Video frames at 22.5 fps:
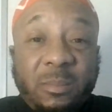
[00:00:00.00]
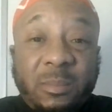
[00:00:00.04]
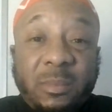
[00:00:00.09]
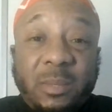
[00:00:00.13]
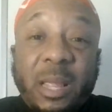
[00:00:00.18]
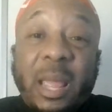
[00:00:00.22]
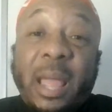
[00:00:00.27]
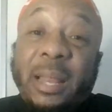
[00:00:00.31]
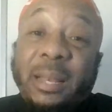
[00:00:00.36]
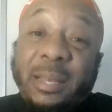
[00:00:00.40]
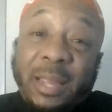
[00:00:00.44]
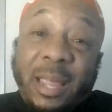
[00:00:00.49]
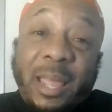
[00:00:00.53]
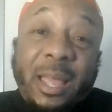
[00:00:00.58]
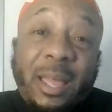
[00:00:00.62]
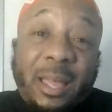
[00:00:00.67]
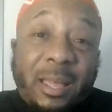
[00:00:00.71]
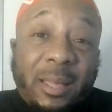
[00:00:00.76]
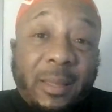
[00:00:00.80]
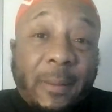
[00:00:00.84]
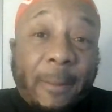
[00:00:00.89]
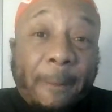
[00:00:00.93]
And
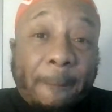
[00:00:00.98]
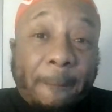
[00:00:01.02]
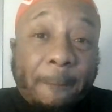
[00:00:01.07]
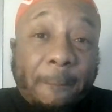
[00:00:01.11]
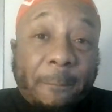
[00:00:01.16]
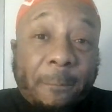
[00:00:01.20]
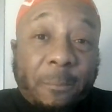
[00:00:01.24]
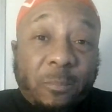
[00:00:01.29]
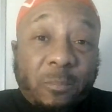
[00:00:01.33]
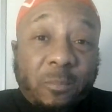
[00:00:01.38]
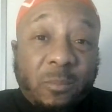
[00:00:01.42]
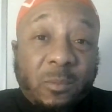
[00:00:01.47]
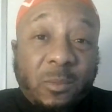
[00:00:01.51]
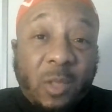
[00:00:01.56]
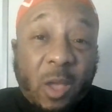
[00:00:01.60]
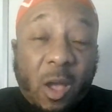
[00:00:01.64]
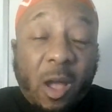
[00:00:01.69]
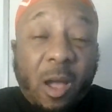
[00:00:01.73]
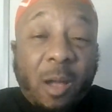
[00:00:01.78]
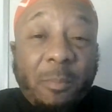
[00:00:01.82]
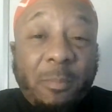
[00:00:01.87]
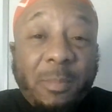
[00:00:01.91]
yeah,
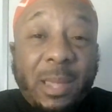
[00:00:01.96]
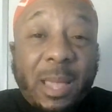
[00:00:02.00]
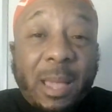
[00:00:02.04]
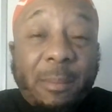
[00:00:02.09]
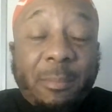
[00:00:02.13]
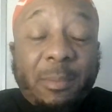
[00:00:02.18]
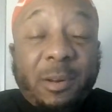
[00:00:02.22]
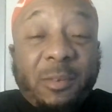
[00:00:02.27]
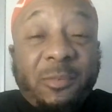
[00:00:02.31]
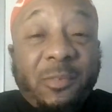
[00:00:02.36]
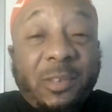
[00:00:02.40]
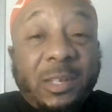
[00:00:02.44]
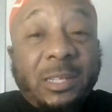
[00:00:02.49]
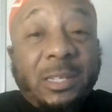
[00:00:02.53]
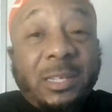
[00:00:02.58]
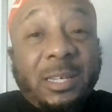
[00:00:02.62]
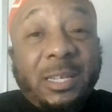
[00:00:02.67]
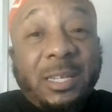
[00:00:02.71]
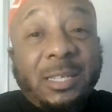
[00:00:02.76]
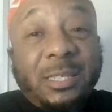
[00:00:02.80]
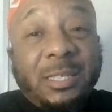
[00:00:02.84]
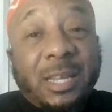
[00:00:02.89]
y'all be able to visit
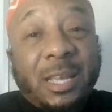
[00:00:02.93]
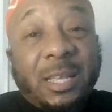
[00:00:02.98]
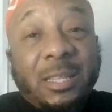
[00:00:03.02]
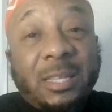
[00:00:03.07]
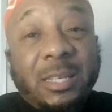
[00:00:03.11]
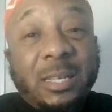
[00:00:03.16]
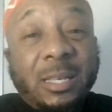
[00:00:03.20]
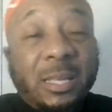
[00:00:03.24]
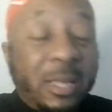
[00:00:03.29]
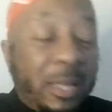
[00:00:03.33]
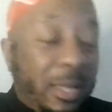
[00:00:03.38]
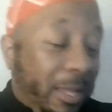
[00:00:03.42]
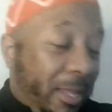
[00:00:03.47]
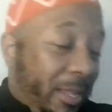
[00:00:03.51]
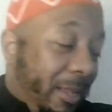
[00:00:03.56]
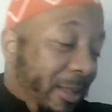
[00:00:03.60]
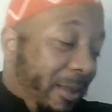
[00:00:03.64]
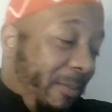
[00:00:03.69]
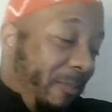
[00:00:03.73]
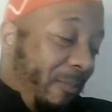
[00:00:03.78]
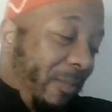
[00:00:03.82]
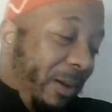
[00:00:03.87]
each other,
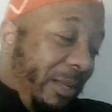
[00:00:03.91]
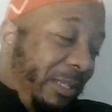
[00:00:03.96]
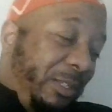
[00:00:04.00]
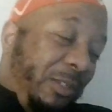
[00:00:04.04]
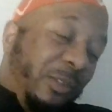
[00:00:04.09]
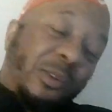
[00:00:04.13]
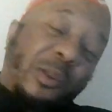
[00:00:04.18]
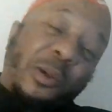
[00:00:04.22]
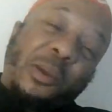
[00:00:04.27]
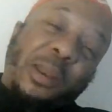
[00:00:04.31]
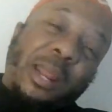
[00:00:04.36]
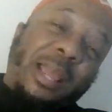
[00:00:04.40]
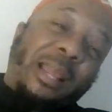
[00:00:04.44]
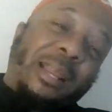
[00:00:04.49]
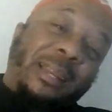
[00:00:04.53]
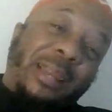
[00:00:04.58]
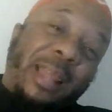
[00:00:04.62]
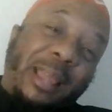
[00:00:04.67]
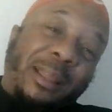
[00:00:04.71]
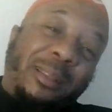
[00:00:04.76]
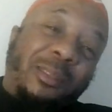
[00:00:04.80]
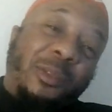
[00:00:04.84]
but, you know,
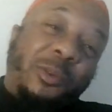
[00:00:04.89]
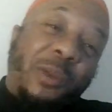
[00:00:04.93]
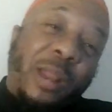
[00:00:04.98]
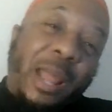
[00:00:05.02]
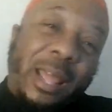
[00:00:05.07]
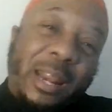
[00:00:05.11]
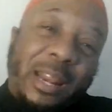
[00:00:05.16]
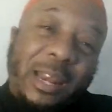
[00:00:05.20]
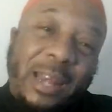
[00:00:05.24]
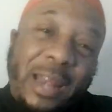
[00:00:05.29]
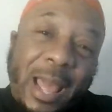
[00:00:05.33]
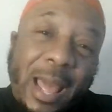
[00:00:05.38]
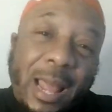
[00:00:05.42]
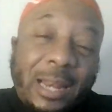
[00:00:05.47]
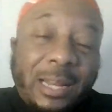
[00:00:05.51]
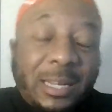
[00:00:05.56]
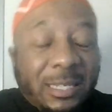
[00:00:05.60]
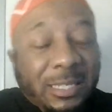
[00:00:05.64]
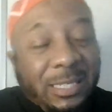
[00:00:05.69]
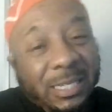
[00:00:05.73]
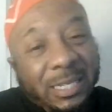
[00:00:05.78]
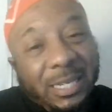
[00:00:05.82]
they threw that
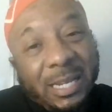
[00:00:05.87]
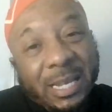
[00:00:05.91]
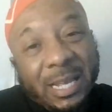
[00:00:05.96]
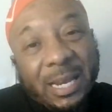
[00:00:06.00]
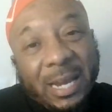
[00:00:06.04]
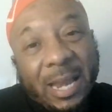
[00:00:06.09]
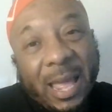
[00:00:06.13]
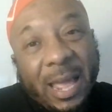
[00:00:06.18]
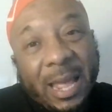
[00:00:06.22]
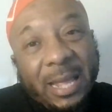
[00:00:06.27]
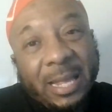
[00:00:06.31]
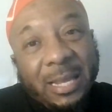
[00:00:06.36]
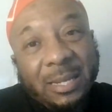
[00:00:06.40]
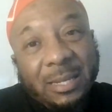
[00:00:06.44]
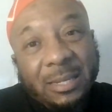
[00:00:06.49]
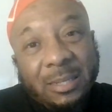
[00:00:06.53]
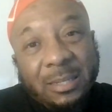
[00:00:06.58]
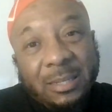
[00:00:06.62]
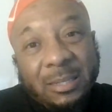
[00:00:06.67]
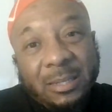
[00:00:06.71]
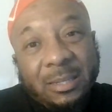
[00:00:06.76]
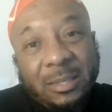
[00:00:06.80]
analogy in, like,
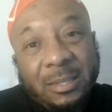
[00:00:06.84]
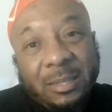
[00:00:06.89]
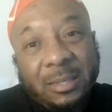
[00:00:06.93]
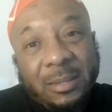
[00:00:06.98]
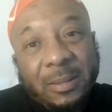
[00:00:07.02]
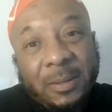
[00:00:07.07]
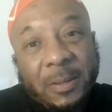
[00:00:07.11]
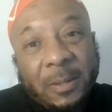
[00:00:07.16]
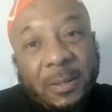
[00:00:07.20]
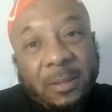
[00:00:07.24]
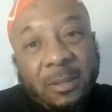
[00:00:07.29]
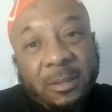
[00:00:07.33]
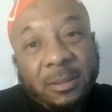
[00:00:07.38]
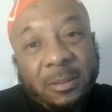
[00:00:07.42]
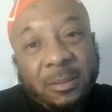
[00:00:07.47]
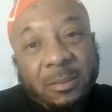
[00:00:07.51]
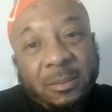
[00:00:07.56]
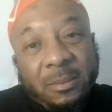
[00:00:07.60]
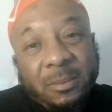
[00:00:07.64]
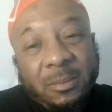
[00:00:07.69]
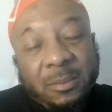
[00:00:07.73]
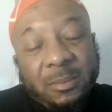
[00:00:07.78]

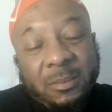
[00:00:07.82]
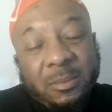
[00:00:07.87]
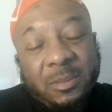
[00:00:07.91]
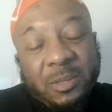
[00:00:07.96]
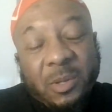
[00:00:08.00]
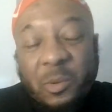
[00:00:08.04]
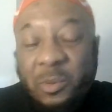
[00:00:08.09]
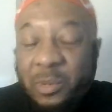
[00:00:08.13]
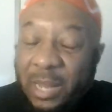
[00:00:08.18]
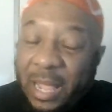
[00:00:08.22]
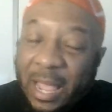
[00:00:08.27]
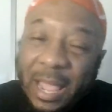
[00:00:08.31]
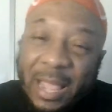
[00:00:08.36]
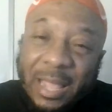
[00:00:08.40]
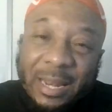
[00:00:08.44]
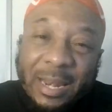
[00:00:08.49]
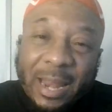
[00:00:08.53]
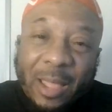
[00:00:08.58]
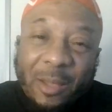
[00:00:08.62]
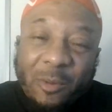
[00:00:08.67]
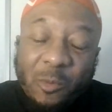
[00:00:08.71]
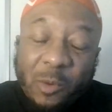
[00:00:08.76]
so dang,
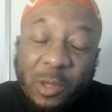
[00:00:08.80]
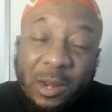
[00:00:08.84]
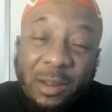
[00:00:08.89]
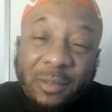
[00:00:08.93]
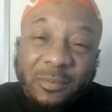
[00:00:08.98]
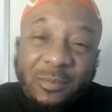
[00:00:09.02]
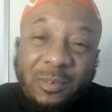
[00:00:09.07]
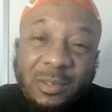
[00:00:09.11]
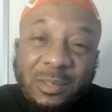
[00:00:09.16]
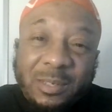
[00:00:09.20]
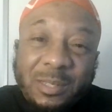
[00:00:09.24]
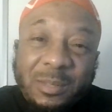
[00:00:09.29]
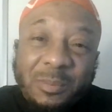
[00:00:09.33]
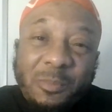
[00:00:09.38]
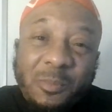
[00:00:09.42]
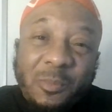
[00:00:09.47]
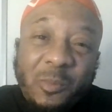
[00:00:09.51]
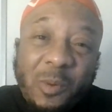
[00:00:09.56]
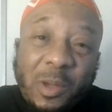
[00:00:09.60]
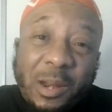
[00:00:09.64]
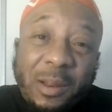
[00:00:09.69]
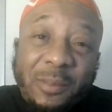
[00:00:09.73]
like, what if
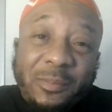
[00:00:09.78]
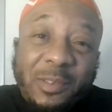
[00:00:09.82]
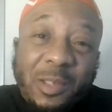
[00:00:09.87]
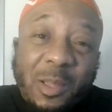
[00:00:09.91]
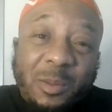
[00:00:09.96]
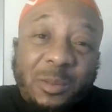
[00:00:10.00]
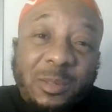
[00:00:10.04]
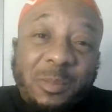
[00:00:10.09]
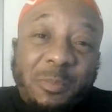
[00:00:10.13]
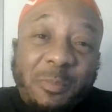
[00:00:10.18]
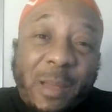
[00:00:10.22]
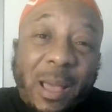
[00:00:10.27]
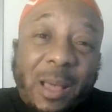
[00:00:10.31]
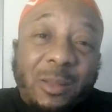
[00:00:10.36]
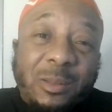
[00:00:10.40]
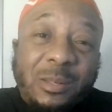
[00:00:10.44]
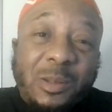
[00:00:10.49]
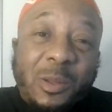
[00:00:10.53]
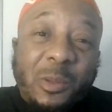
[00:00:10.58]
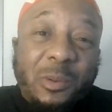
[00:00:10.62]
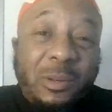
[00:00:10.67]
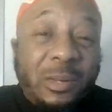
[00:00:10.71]
your
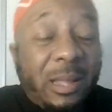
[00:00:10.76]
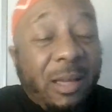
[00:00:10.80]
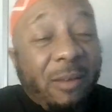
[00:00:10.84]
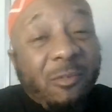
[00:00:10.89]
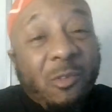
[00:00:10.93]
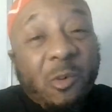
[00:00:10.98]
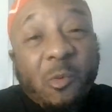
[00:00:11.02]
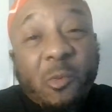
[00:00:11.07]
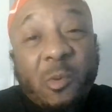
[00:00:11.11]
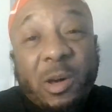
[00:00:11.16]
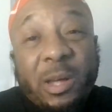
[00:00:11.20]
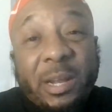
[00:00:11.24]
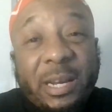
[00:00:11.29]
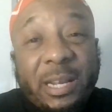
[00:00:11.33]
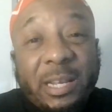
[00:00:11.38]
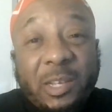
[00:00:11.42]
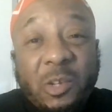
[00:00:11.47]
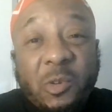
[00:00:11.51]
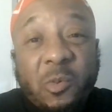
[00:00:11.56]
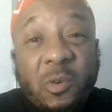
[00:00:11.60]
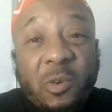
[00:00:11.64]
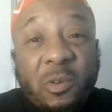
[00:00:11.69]
spouse on level 1 and
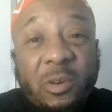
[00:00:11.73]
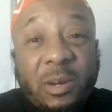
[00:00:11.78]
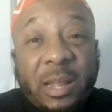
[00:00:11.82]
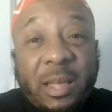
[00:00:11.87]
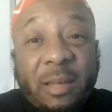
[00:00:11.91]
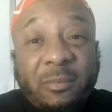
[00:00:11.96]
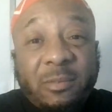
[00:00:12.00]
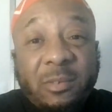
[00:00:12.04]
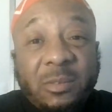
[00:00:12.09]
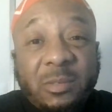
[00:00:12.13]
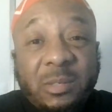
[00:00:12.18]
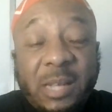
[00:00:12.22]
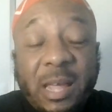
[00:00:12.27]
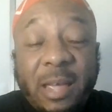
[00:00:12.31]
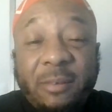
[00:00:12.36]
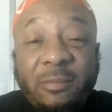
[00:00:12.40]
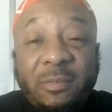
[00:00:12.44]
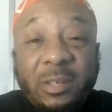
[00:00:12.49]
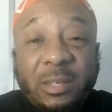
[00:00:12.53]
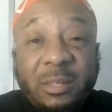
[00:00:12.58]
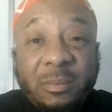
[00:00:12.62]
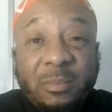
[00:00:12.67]
you on level
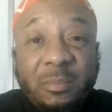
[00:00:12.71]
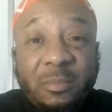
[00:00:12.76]
7?